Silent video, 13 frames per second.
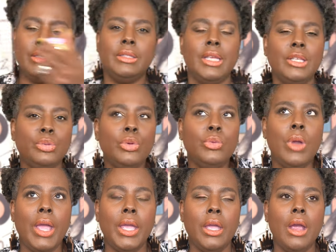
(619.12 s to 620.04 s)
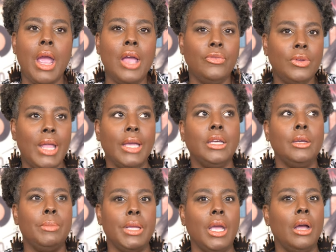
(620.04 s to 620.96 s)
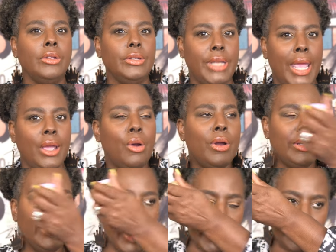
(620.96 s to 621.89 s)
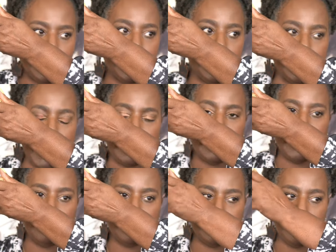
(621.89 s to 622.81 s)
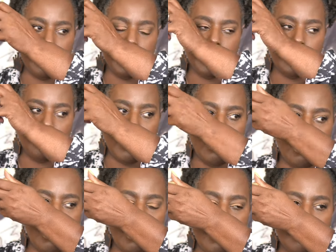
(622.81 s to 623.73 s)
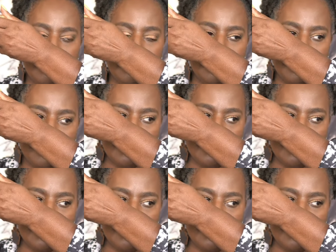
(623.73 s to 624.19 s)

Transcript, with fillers: This one right here, I feel like could be a day or night scent now that I'm smelling it on my arm.